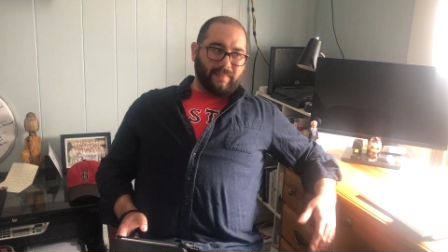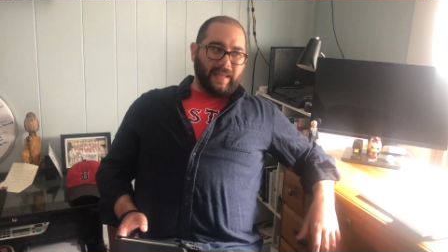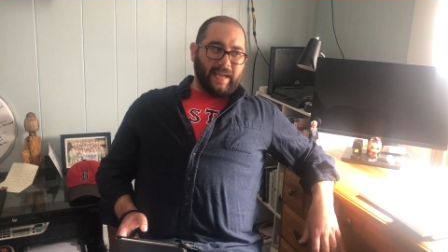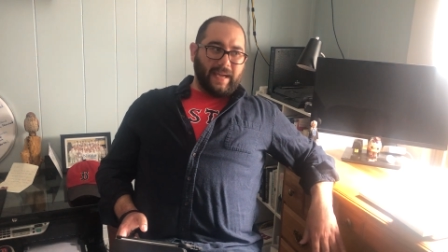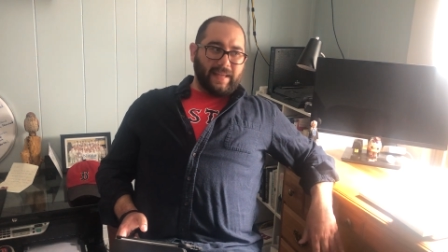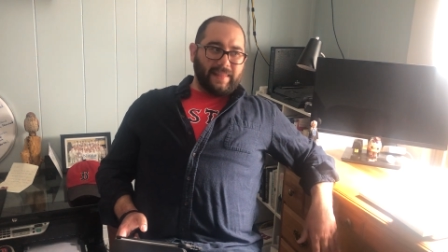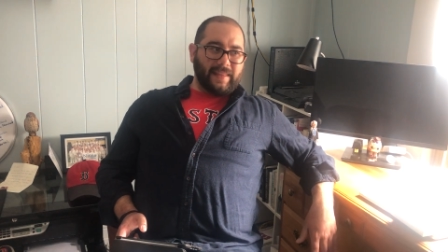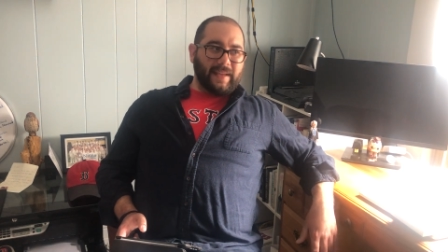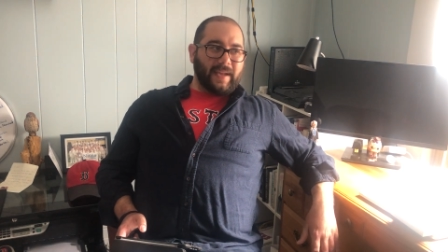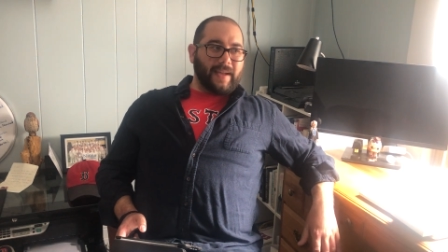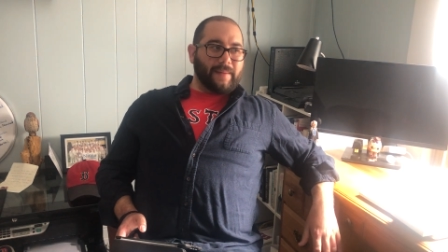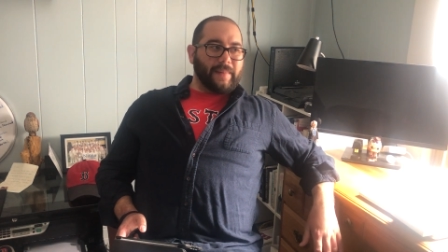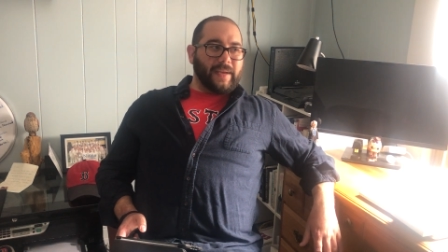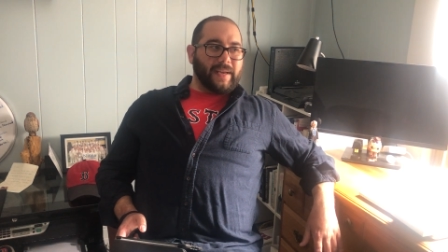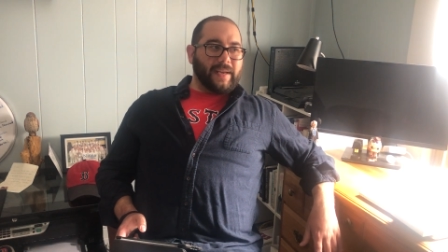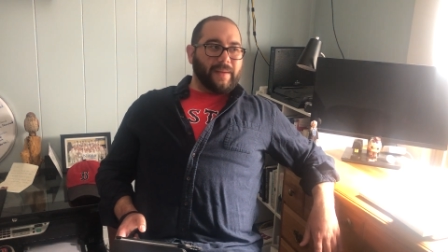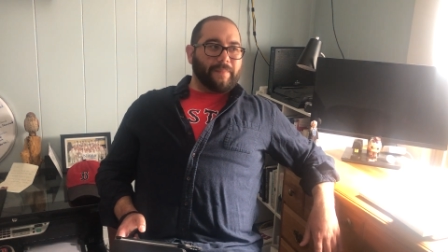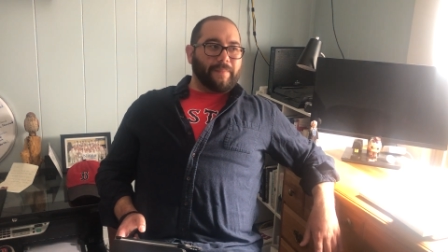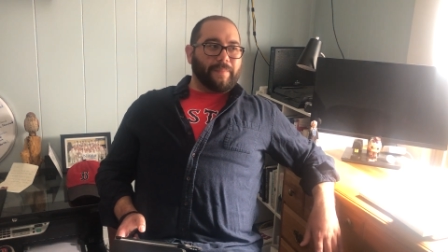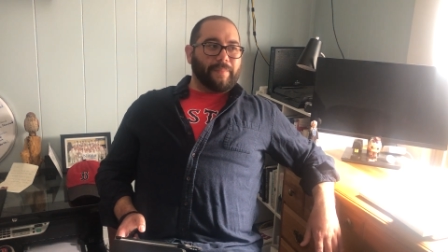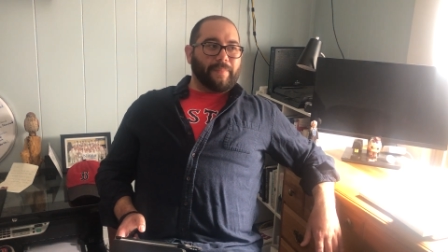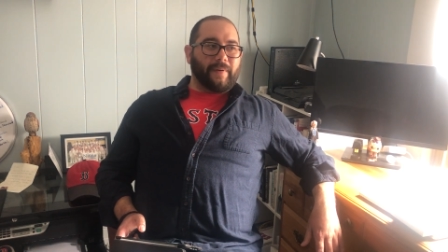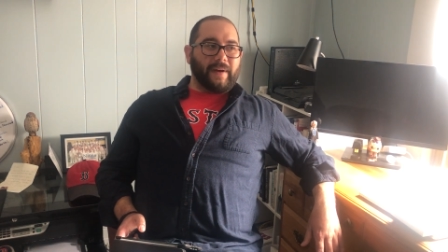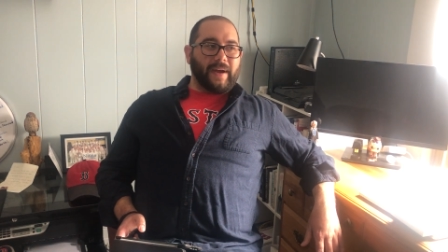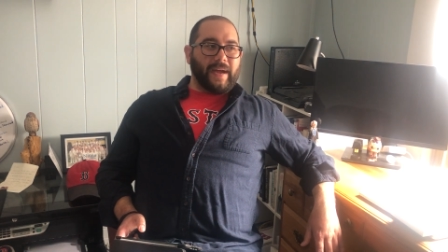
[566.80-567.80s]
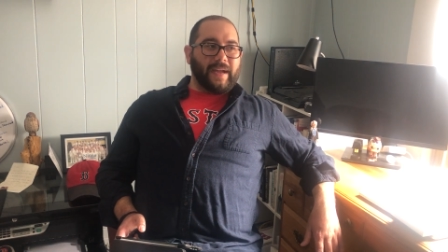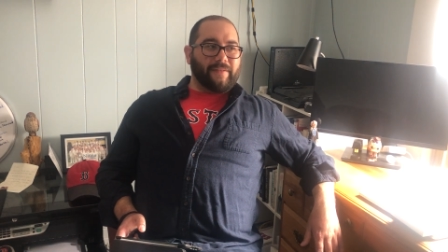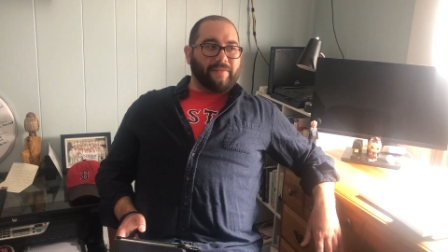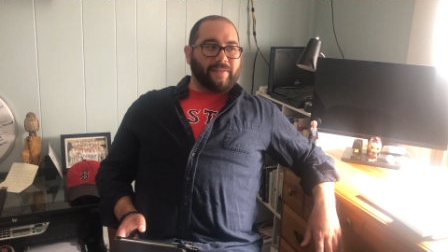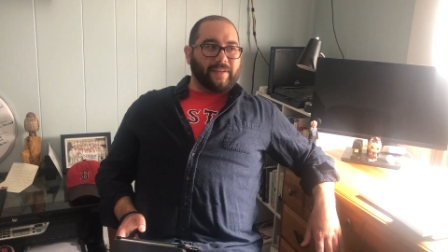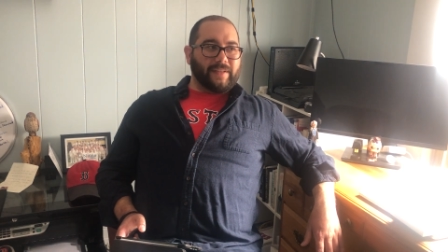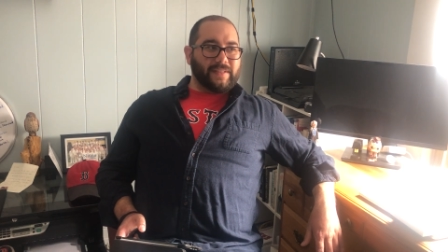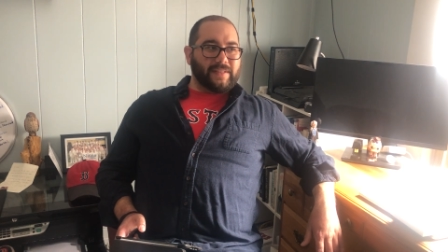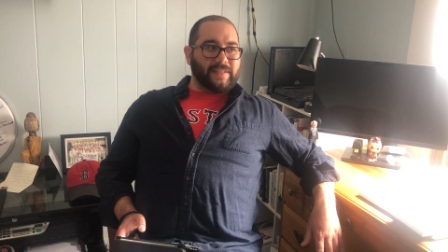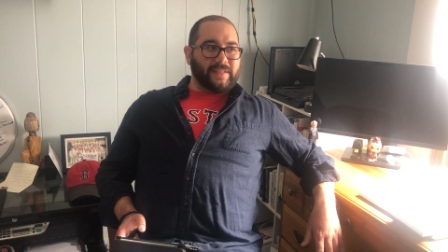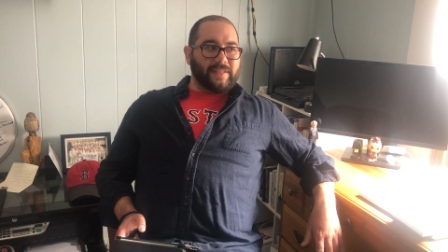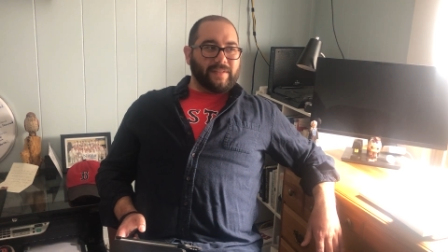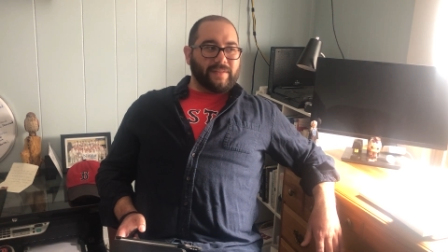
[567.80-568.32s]
I think I made it
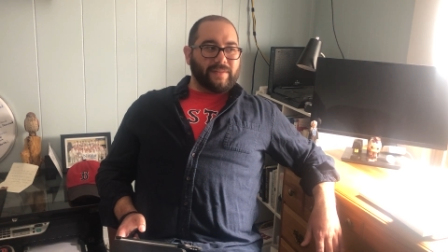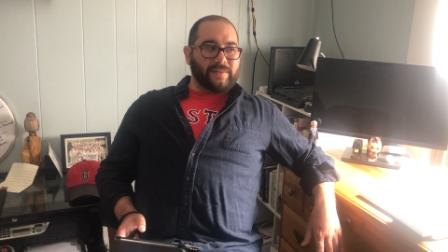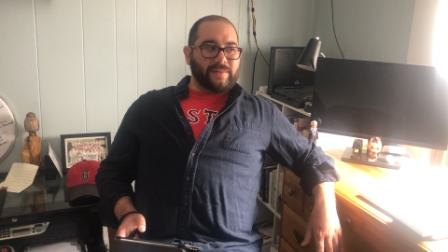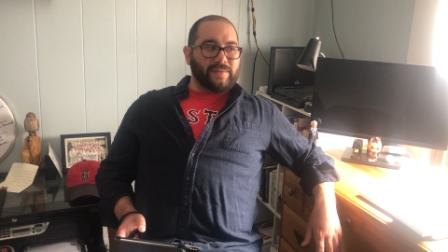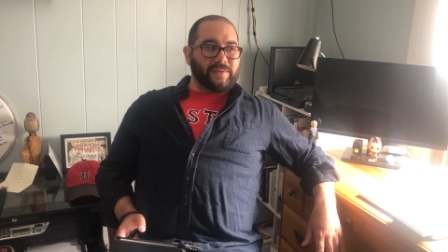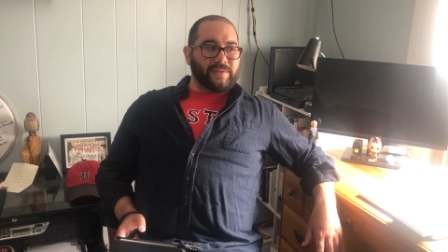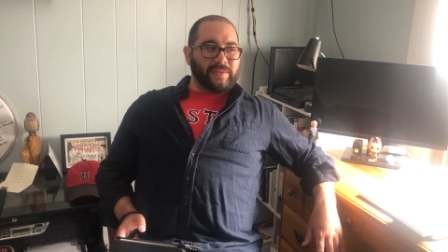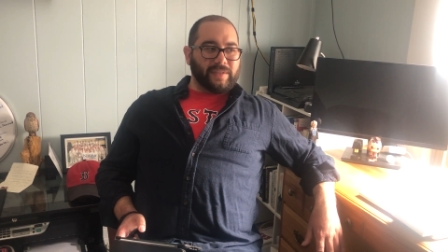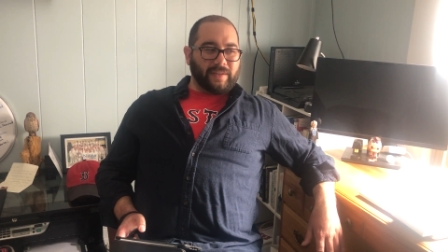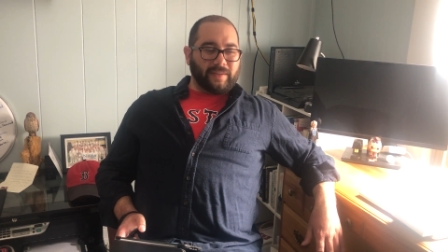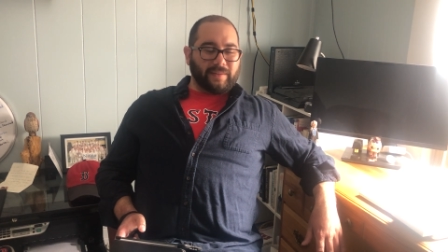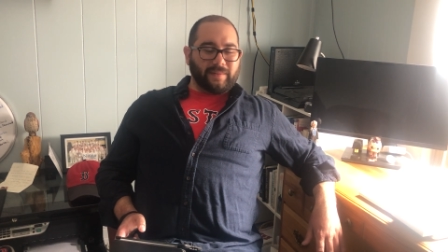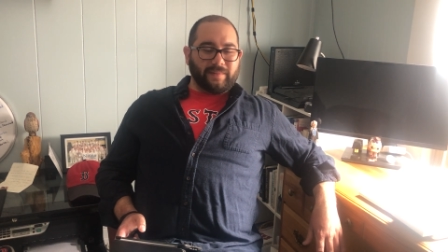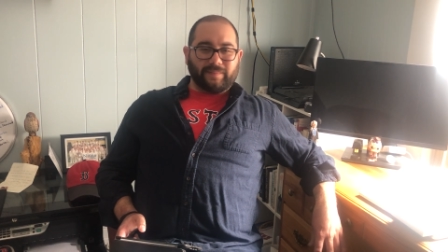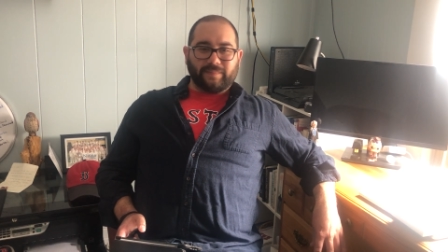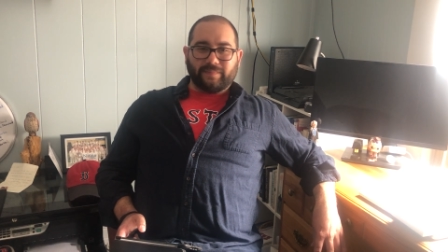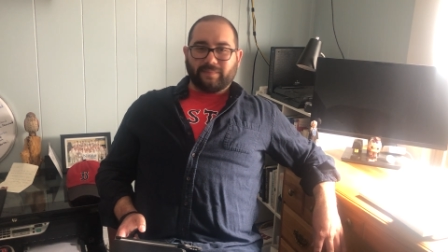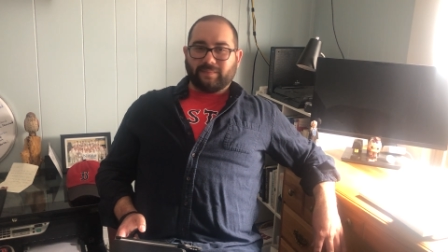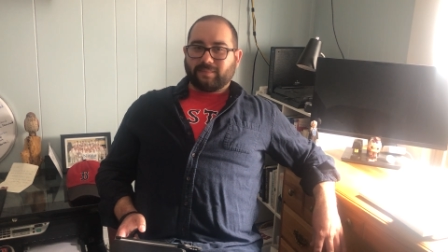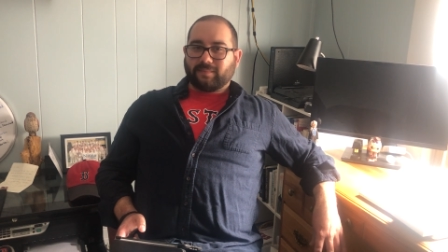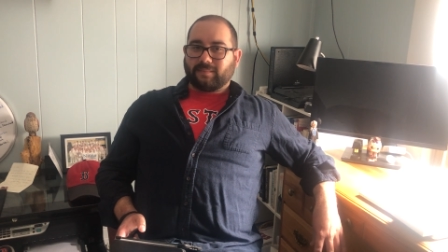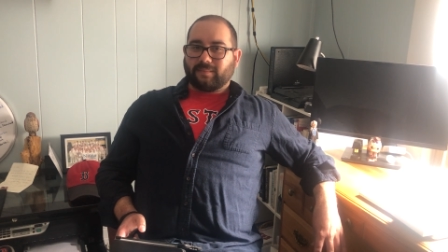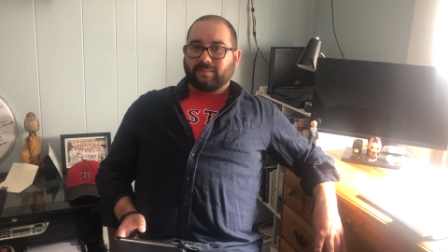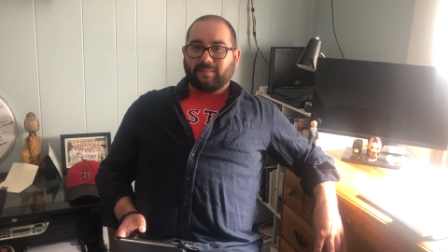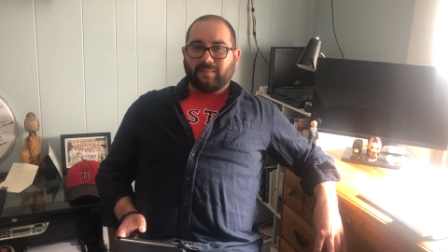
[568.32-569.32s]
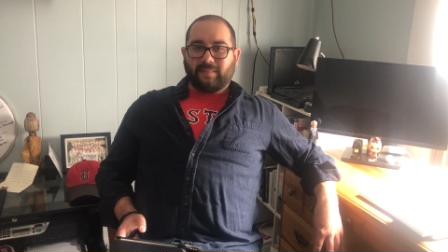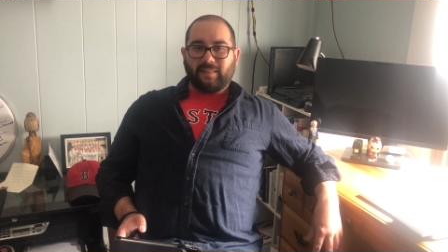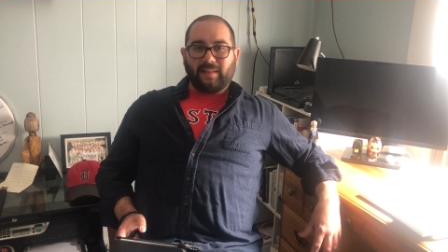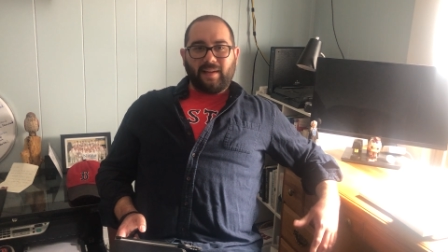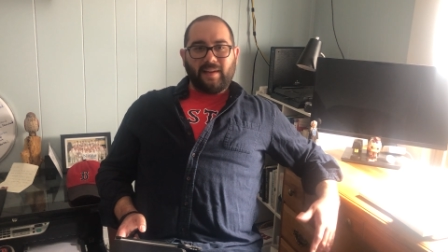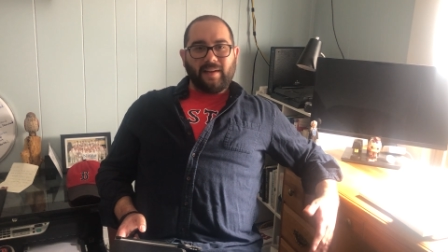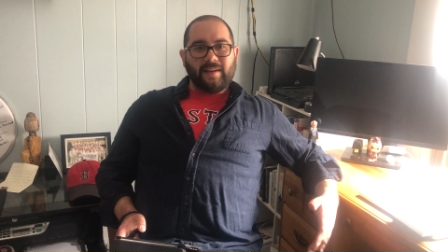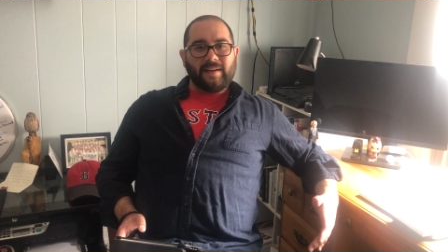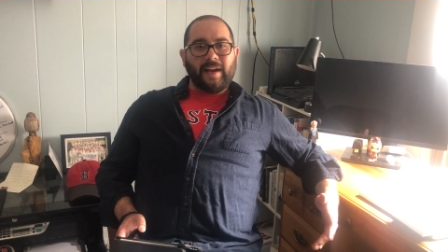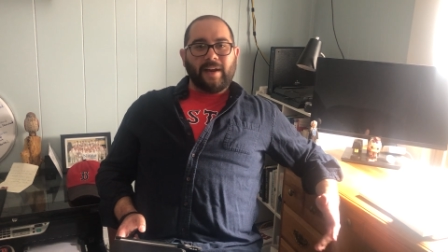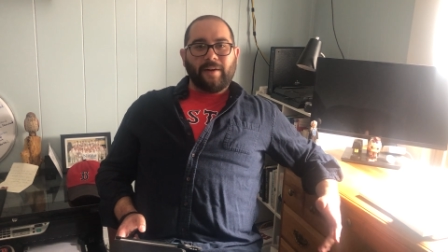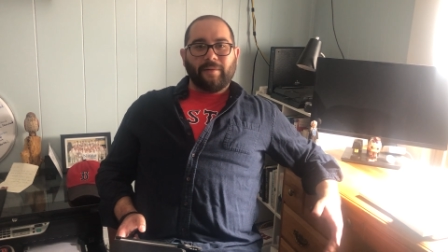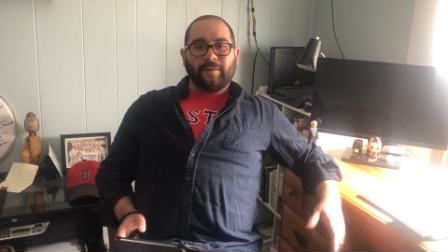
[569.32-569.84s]
private too, so
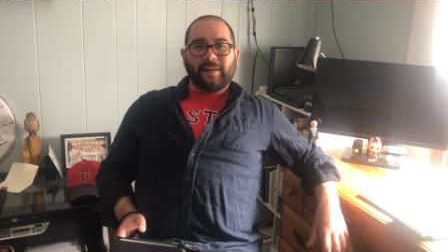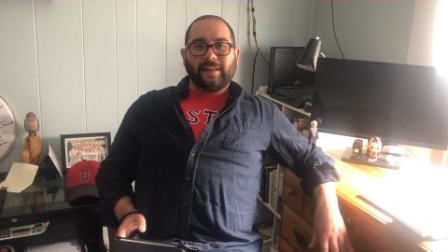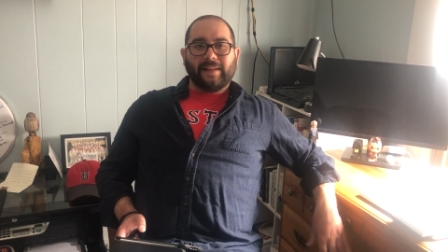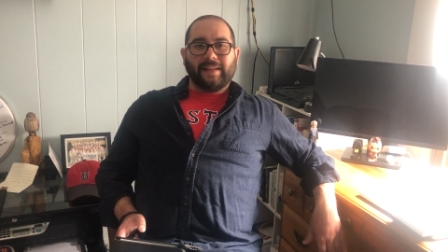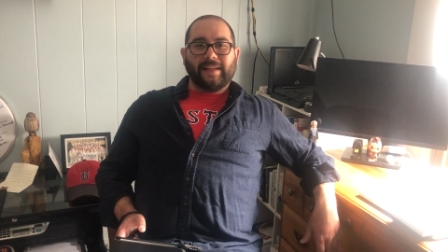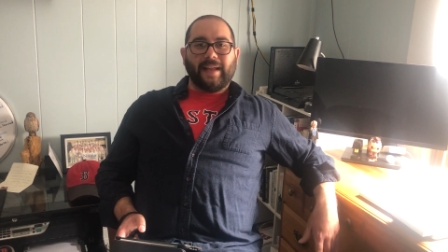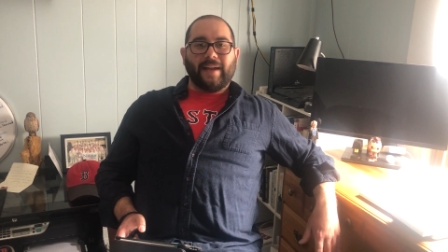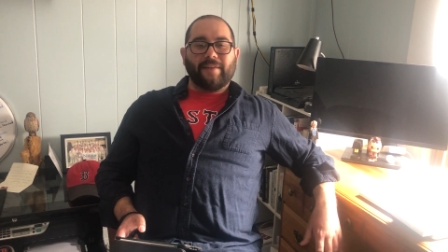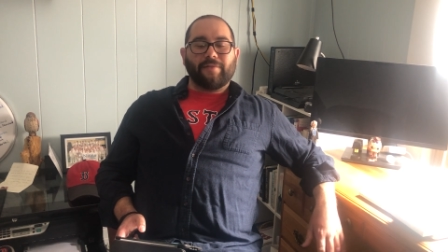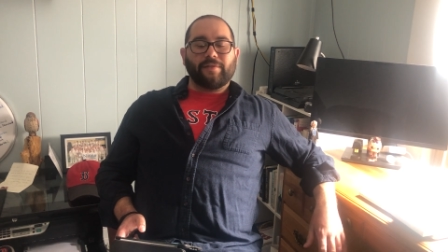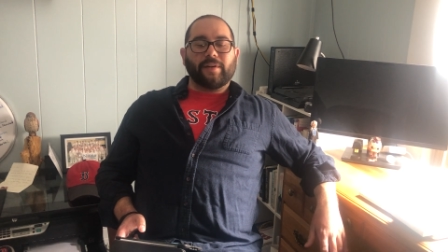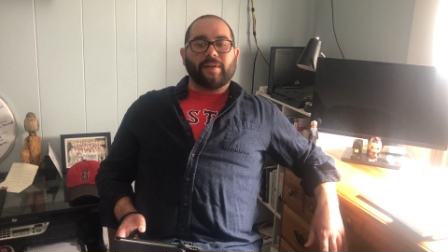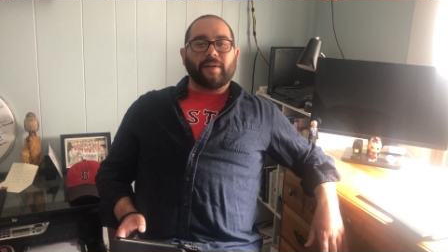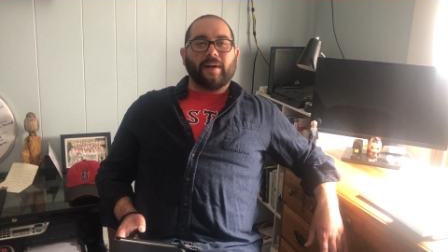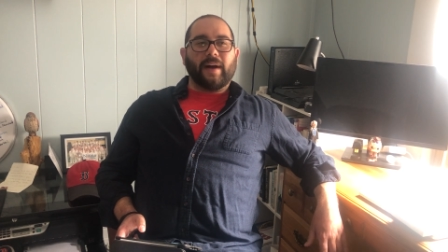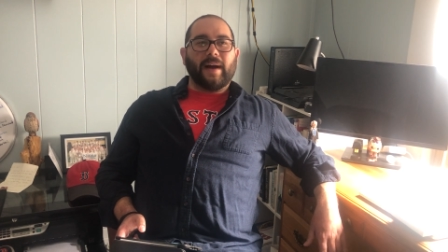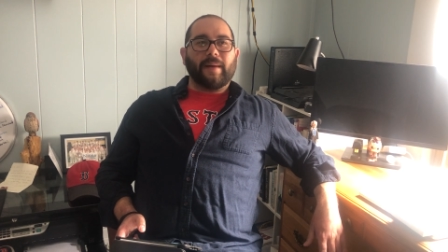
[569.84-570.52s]
I'm not really an avenue.